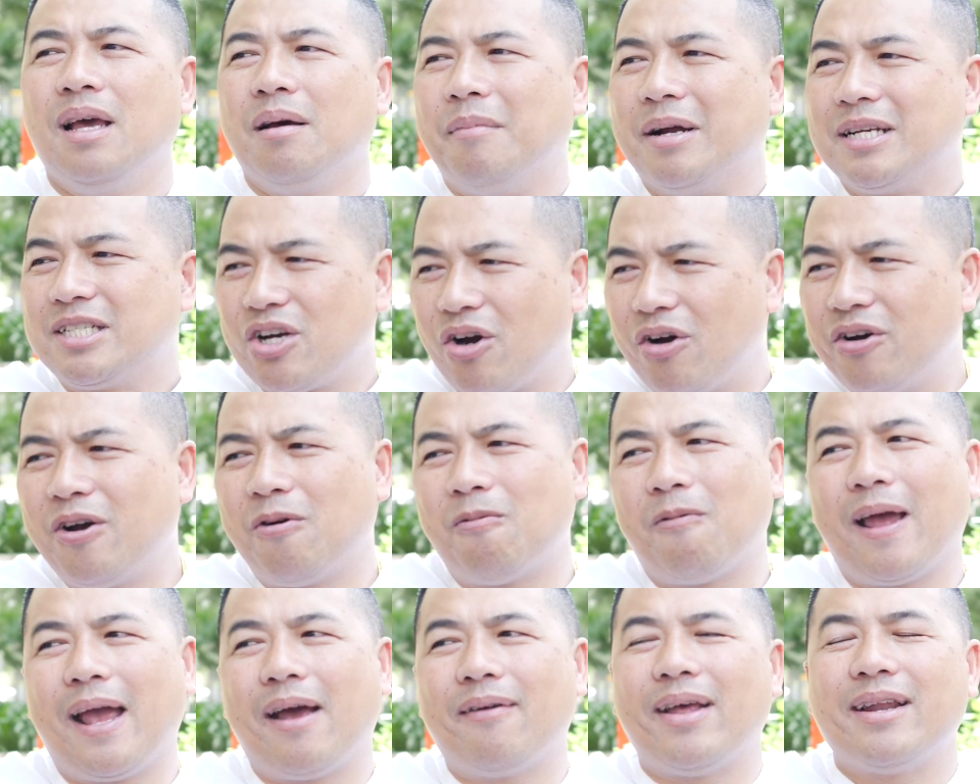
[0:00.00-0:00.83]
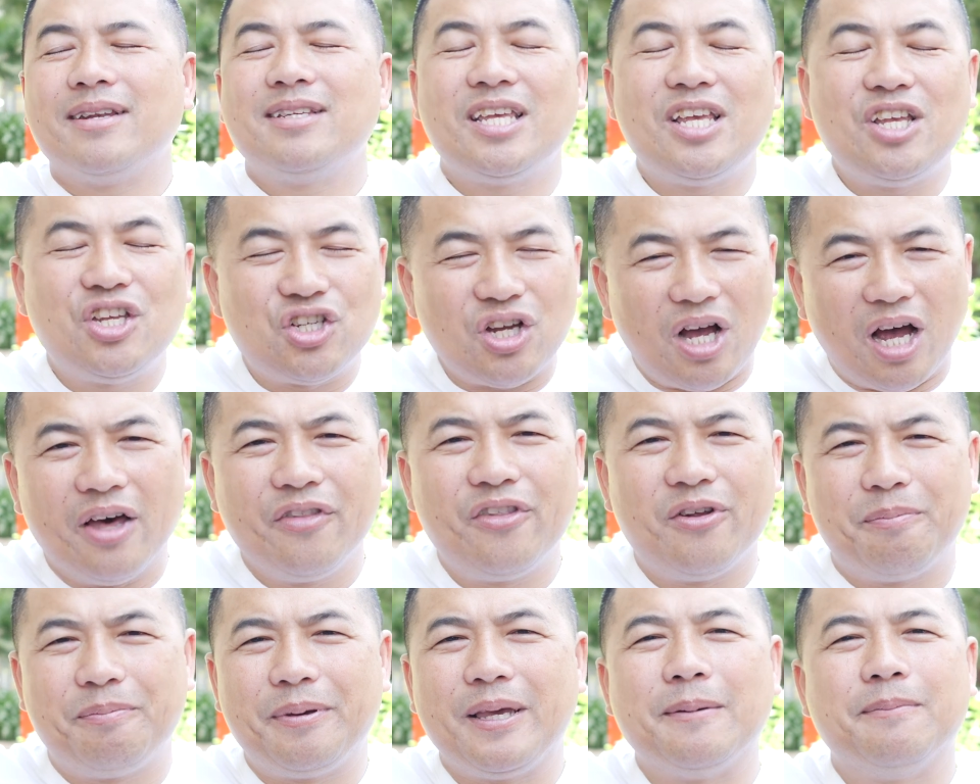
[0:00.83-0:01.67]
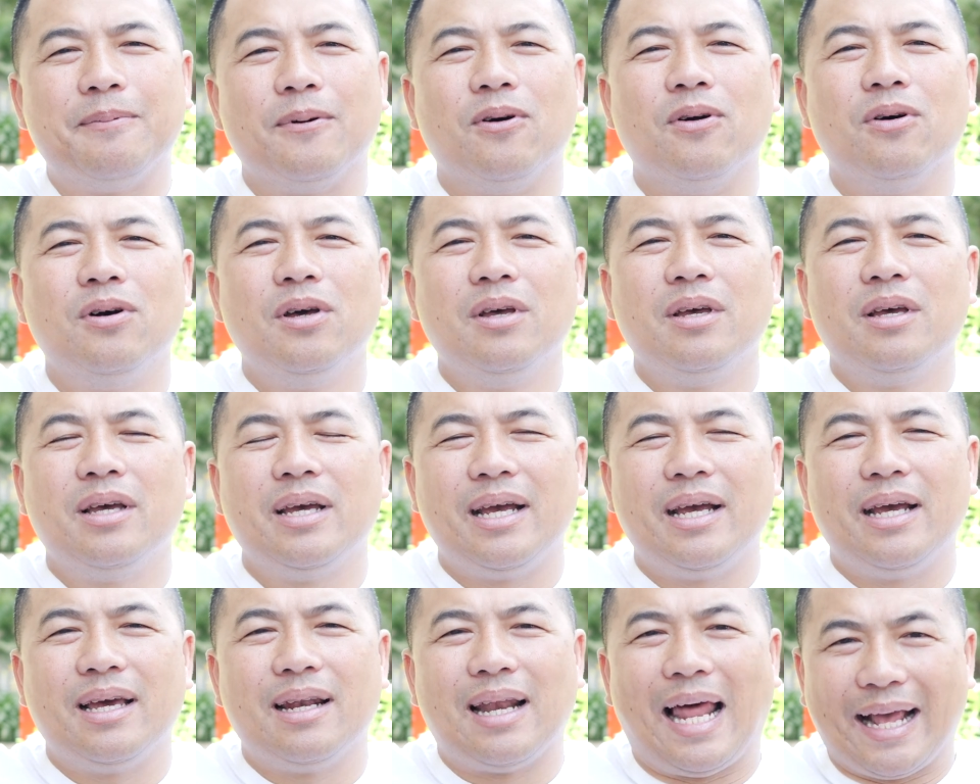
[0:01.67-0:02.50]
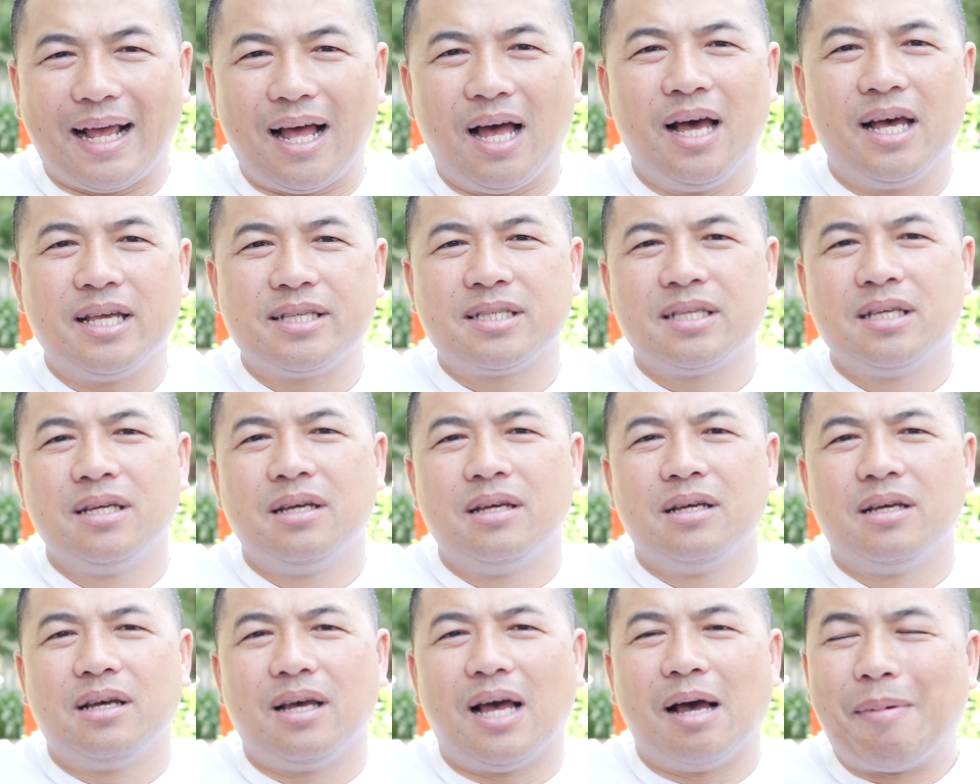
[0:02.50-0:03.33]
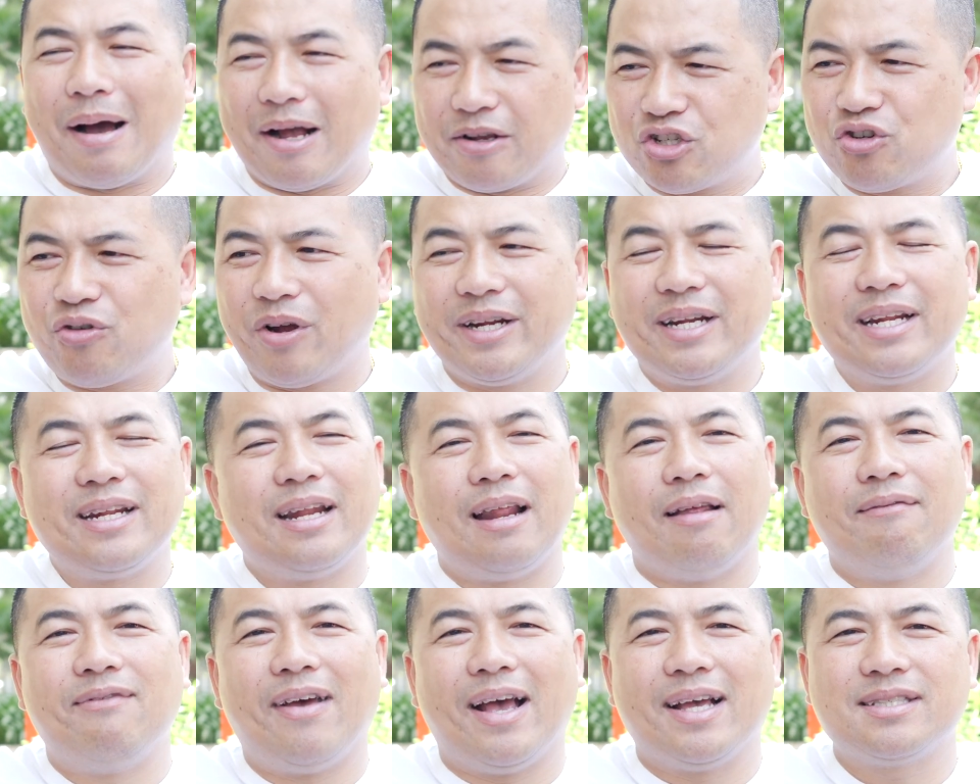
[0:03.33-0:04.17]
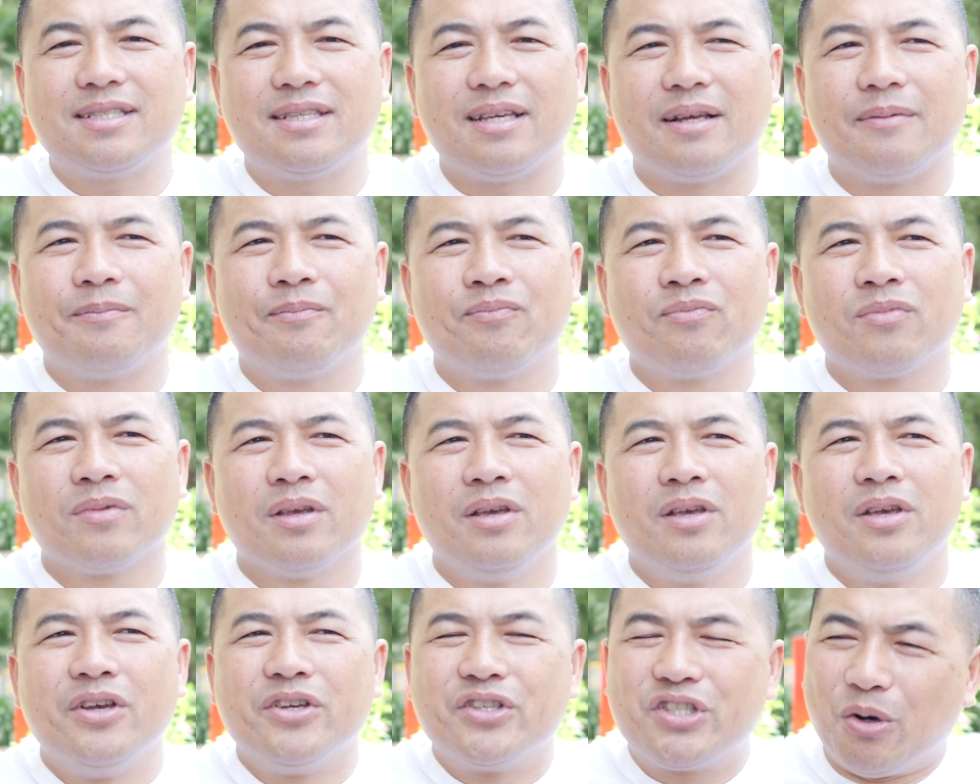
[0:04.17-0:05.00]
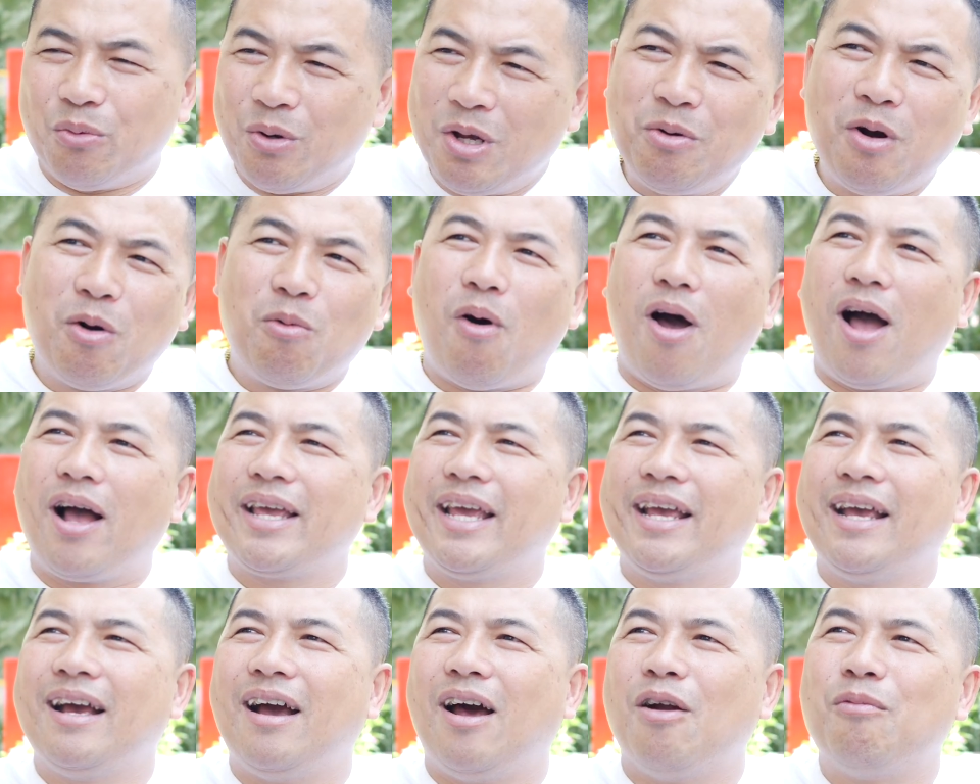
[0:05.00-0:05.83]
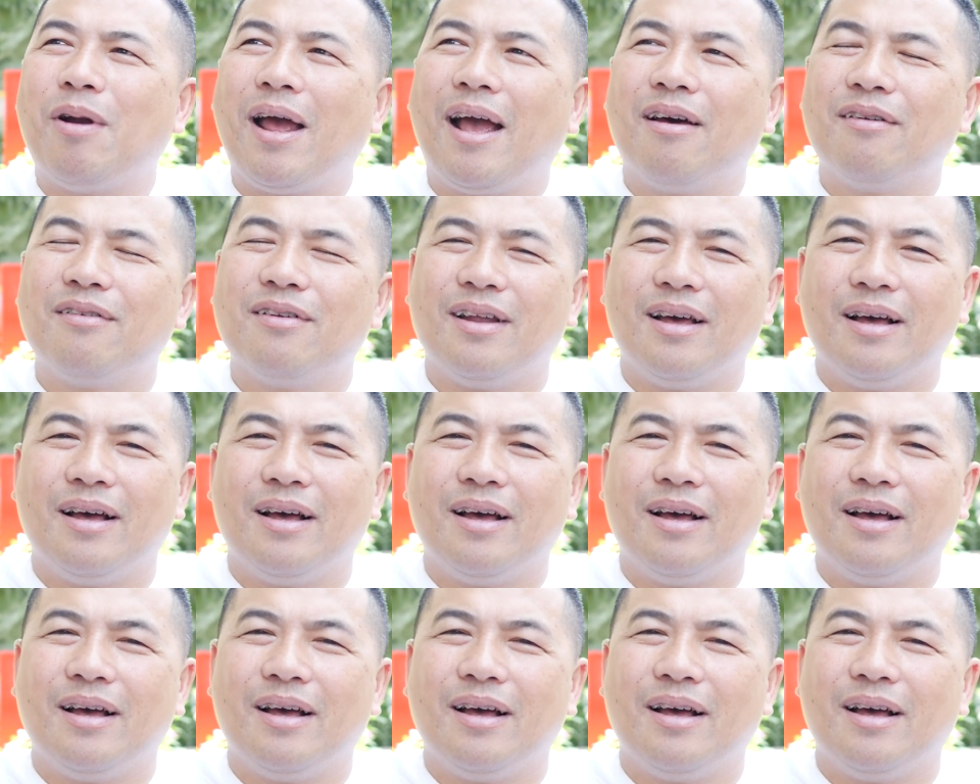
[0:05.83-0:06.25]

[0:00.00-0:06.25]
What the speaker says: but turn around and teach other people like us about trading and investing. So we were walking around